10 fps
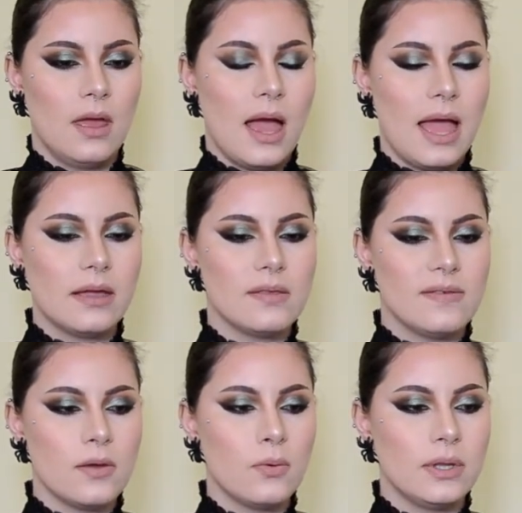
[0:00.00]
I could
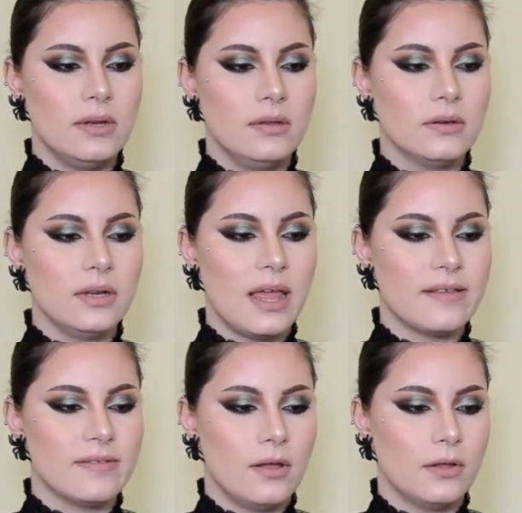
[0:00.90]
see what looked like
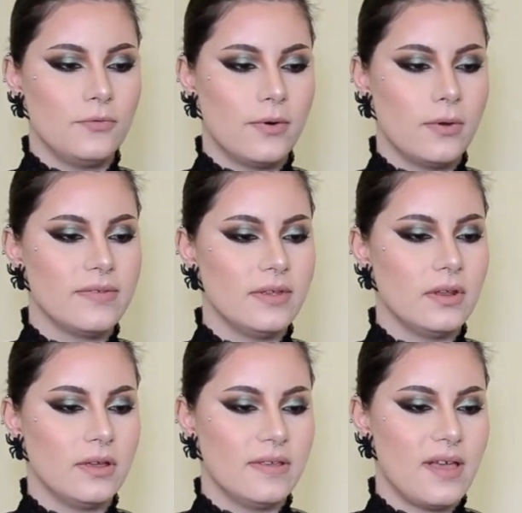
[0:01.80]
snot frozen
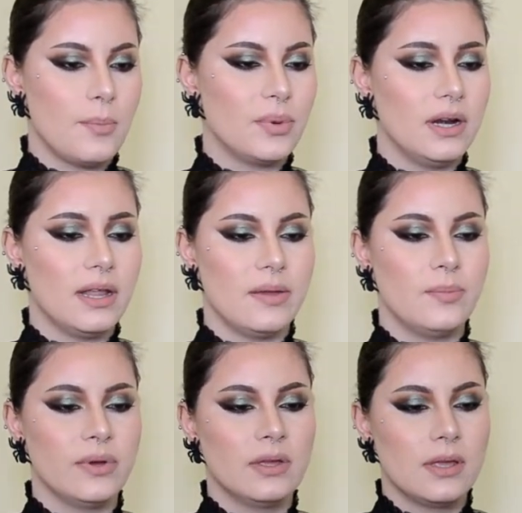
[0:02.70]
on his upper
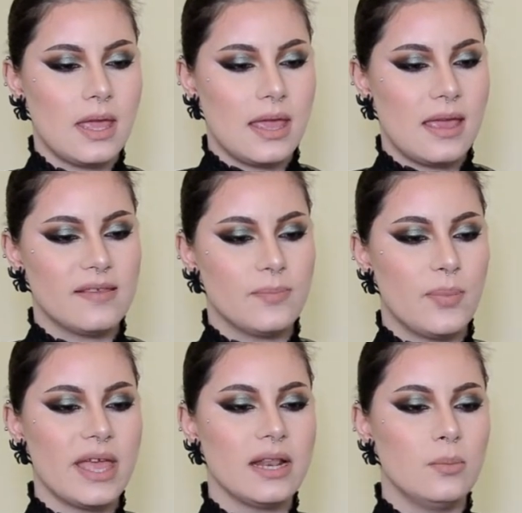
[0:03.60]
lip, and his
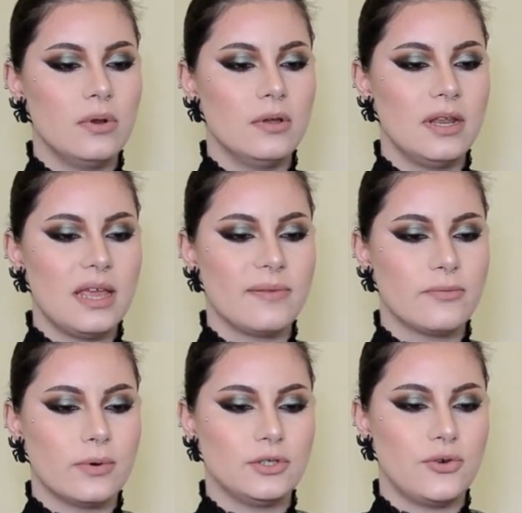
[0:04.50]
pale blue lips
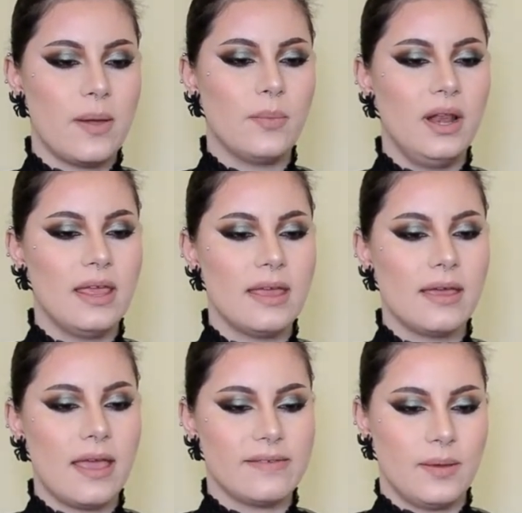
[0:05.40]
were trembling
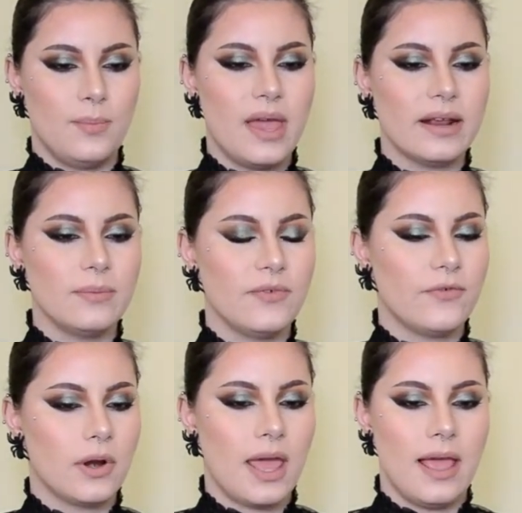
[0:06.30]
as he begged me
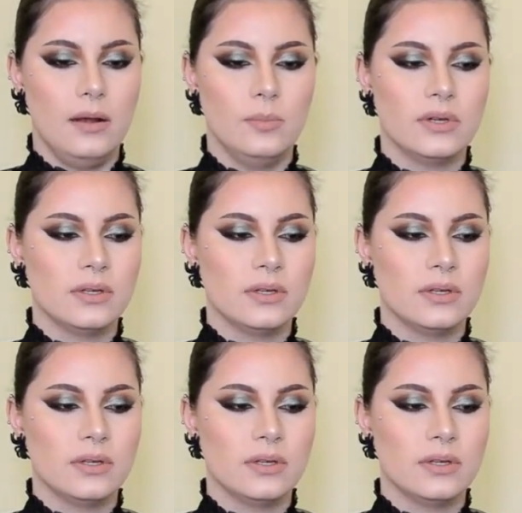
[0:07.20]
for help.